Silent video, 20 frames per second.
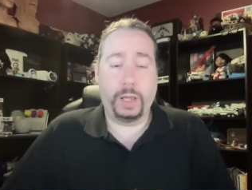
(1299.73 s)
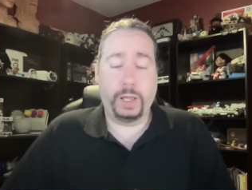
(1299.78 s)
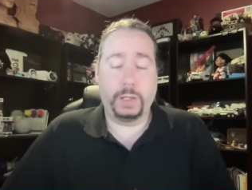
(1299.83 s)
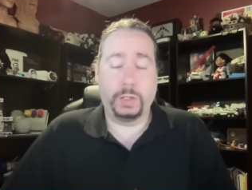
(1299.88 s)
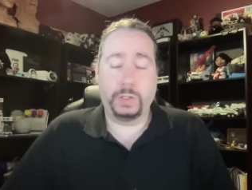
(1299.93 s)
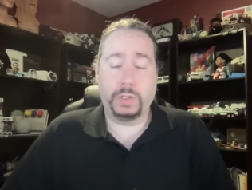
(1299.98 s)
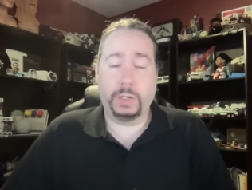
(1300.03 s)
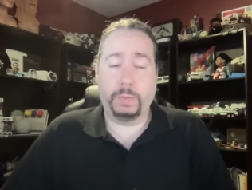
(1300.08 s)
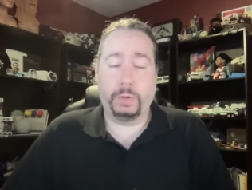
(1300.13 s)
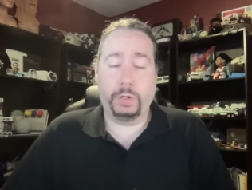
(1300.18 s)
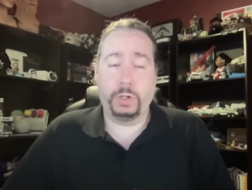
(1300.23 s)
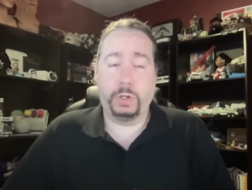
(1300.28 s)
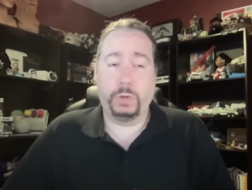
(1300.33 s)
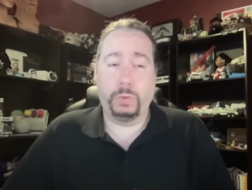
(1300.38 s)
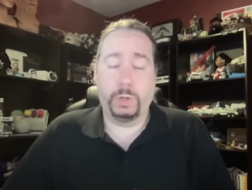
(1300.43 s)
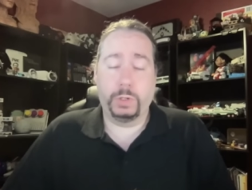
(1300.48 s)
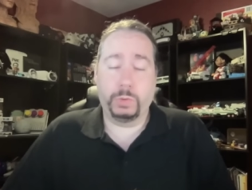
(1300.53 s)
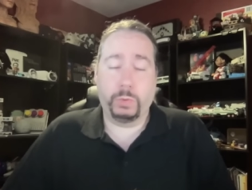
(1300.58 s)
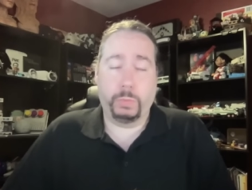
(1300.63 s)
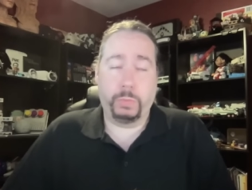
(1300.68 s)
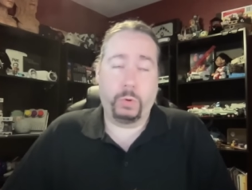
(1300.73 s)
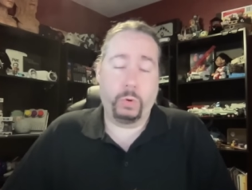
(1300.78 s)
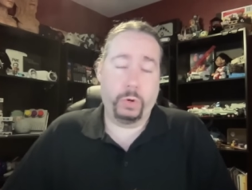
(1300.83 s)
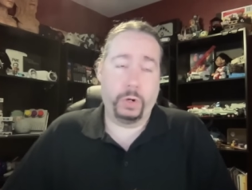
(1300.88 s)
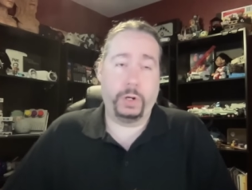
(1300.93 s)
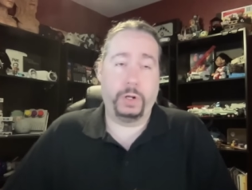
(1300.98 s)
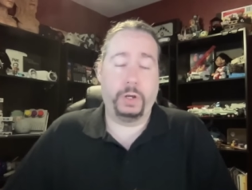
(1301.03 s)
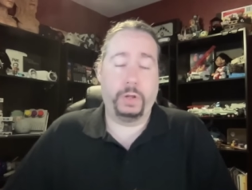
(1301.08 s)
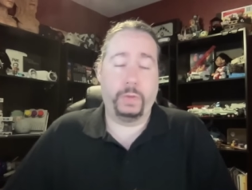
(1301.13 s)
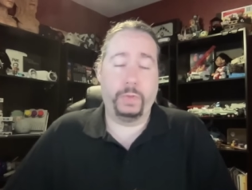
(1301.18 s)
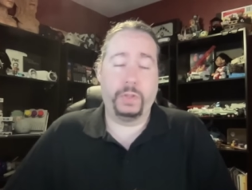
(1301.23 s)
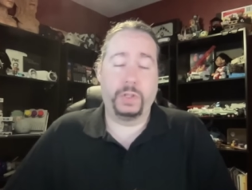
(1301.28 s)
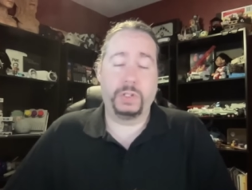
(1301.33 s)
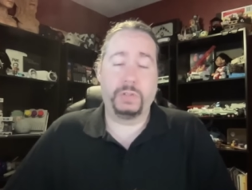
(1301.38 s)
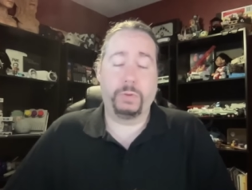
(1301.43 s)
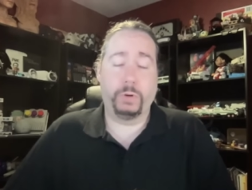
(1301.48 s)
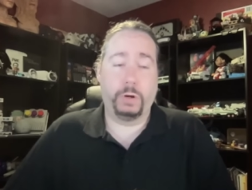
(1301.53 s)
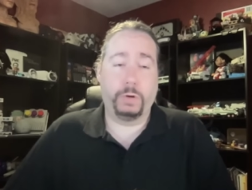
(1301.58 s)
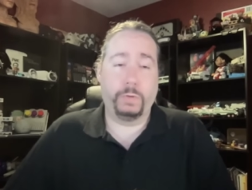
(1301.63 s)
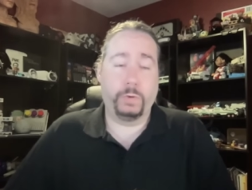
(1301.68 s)
as someone who has reported on this
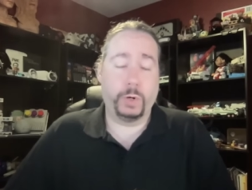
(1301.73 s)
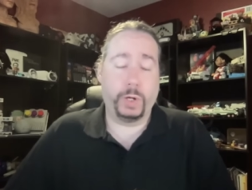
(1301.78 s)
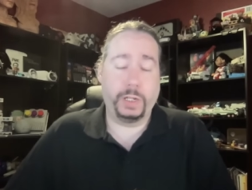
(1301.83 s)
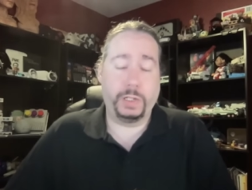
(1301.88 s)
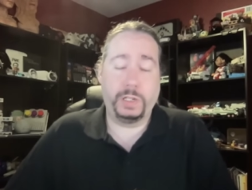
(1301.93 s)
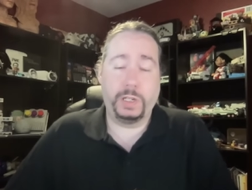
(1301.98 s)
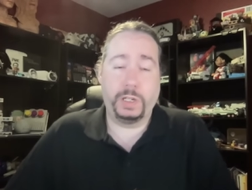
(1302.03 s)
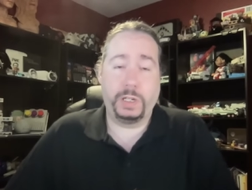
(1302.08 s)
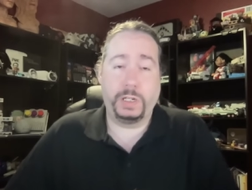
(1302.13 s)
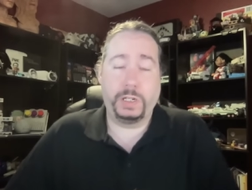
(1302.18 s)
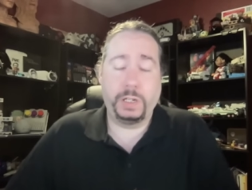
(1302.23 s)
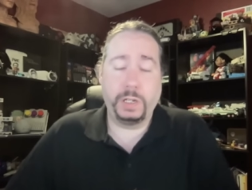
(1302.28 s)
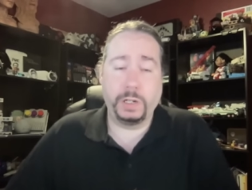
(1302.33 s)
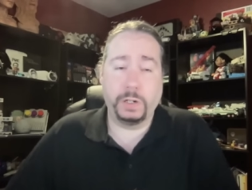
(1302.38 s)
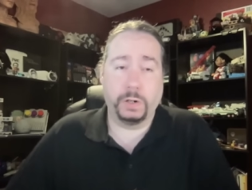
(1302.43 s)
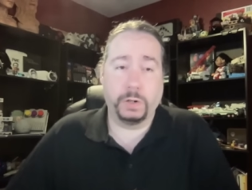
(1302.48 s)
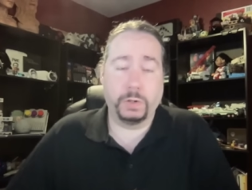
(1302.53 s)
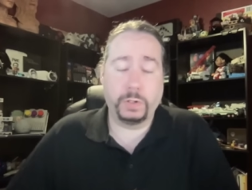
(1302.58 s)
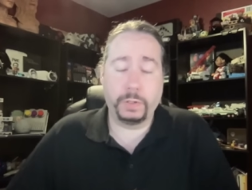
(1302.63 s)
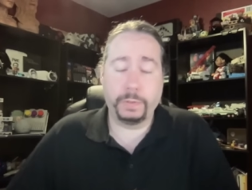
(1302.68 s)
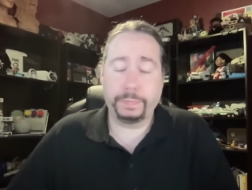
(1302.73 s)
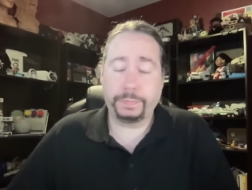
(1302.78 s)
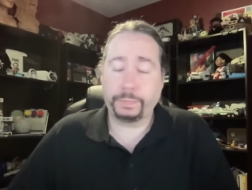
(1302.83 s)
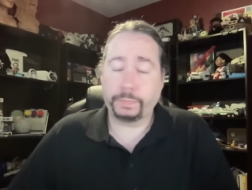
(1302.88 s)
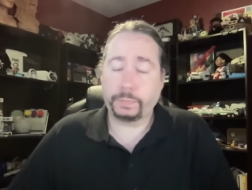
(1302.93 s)
for over 18 years.